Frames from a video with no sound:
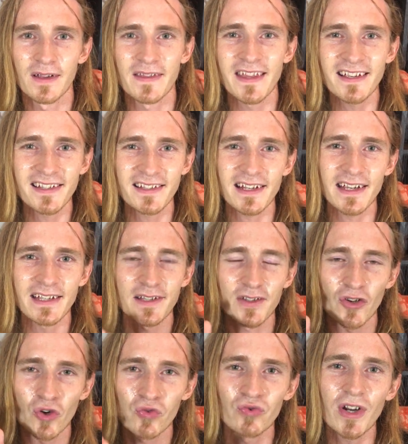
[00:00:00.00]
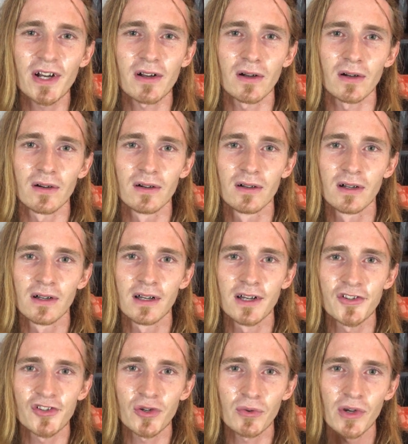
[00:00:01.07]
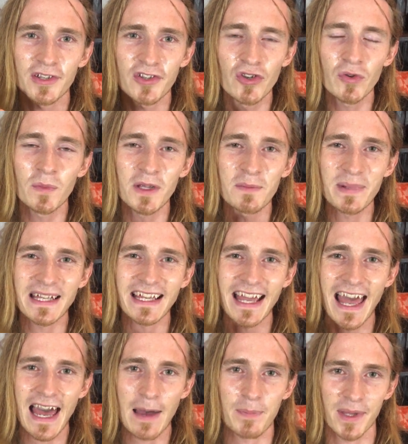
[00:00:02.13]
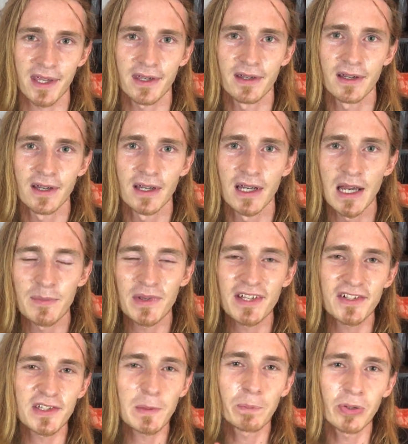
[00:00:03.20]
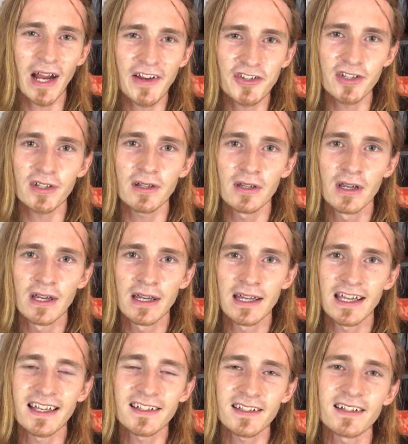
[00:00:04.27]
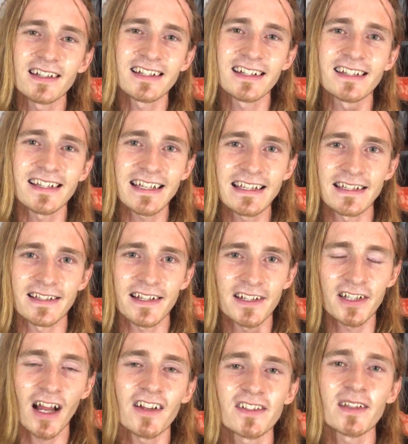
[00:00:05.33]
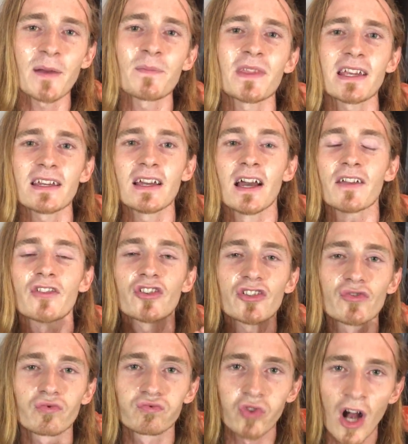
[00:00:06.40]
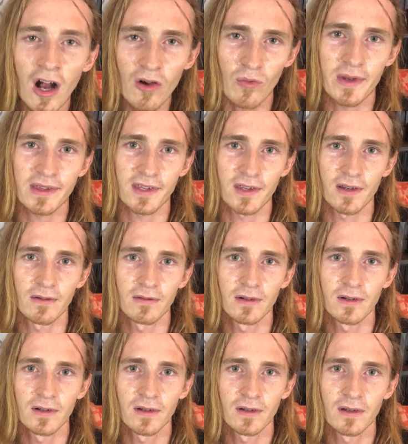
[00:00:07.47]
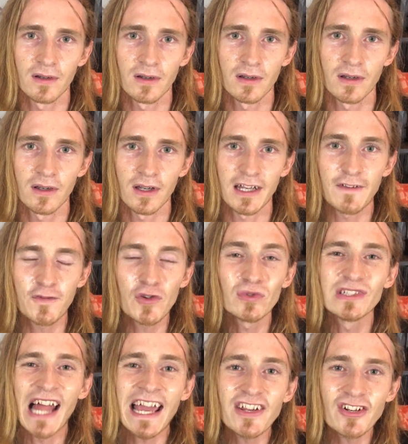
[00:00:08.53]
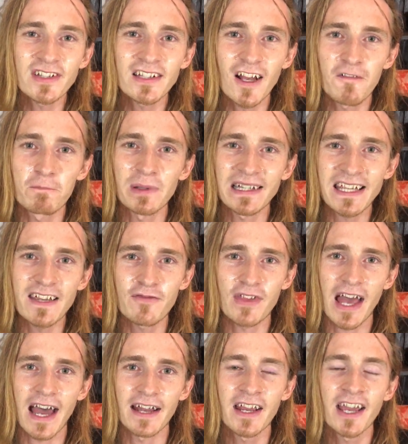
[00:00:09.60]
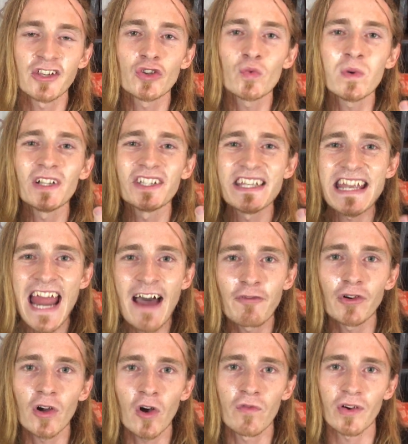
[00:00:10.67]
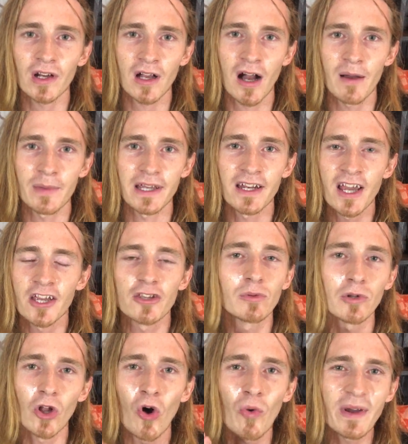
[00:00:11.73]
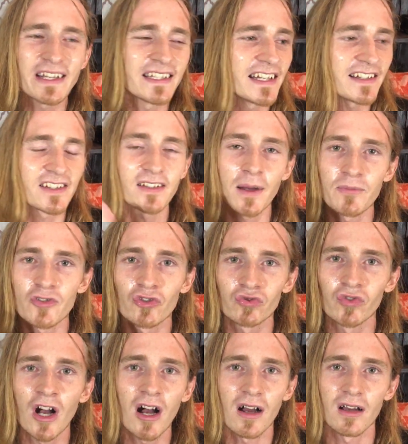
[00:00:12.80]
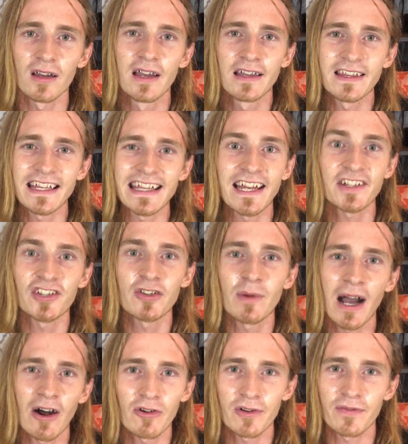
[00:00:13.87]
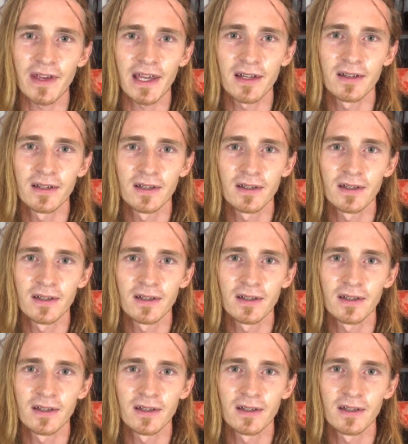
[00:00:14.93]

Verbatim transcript: This is critical to a human being happy, because depression isn't a disease. It's not something that is wrong with you. And if you let yourself believe that, you will never overcome it. You will always need some drug that gets you out of it.